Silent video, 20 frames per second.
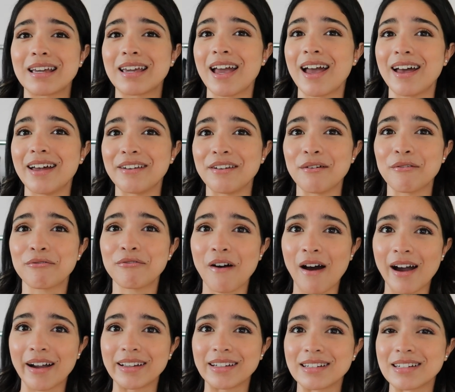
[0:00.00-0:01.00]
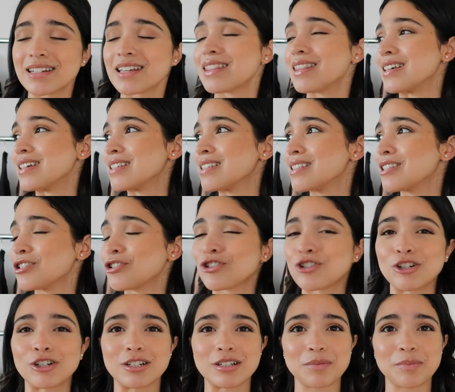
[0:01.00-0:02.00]
can find this
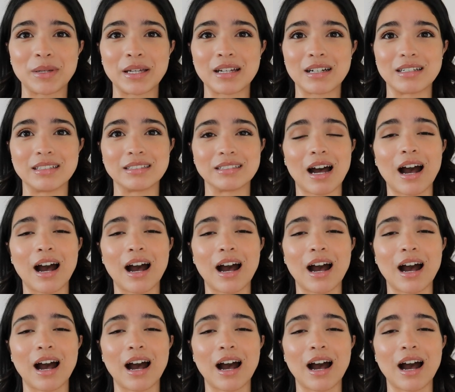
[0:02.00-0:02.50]
shirt because